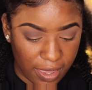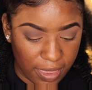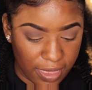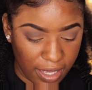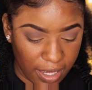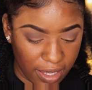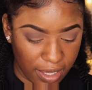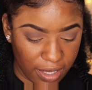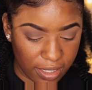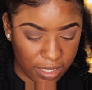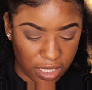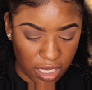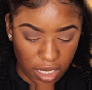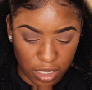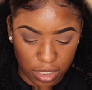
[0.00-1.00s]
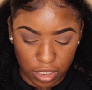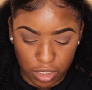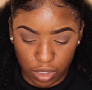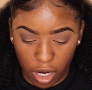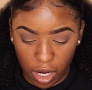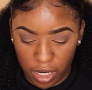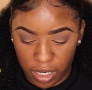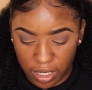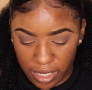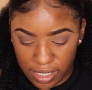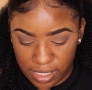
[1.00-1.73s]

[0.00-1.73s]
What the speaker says: this dark.